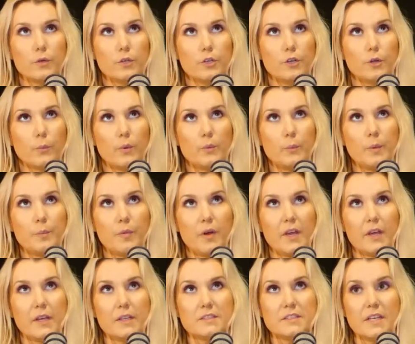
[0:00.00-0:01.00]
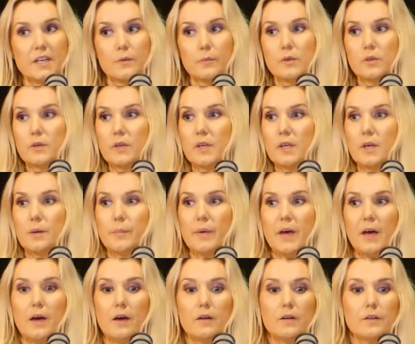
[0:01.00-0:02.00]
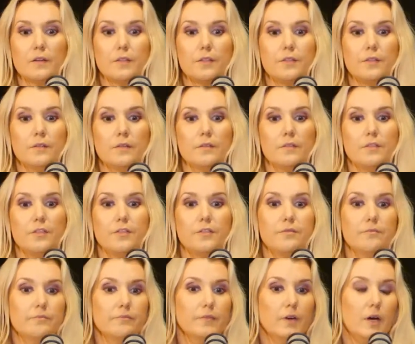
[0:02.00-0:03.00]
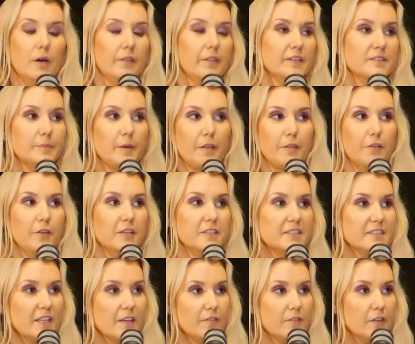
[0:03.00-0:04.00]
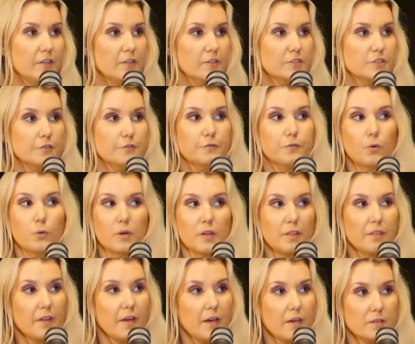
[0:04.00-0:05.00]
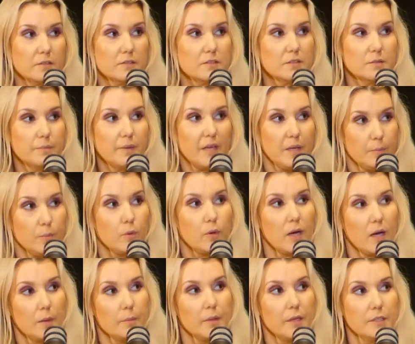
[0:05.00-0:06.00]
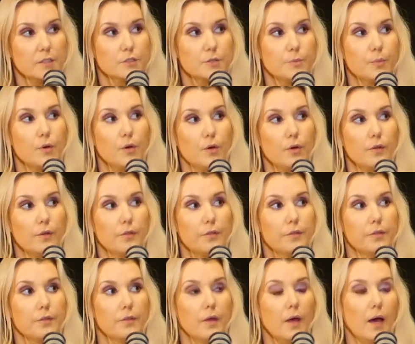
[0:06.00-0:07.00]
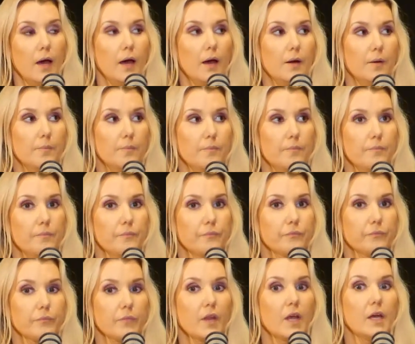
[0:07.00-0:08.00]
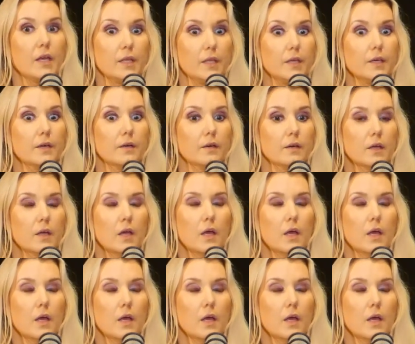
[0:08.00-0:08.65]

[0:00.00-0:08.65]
when we break it down, we're looking about, I think it's about 37 to 40,000 people coming to Perth. A year.